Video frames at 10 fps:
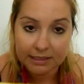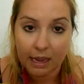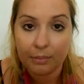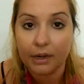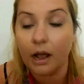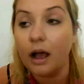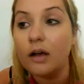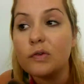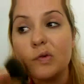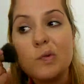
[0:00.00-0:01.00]
tap it
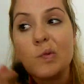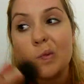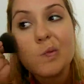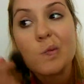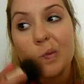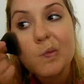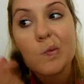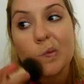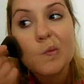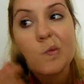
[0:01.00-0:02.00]
off,
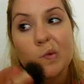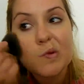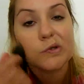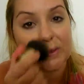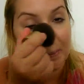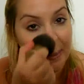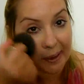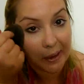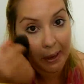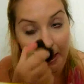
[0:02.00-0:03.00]
and just
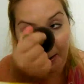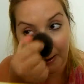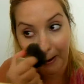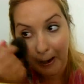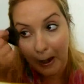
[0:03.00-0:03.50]
blend it in.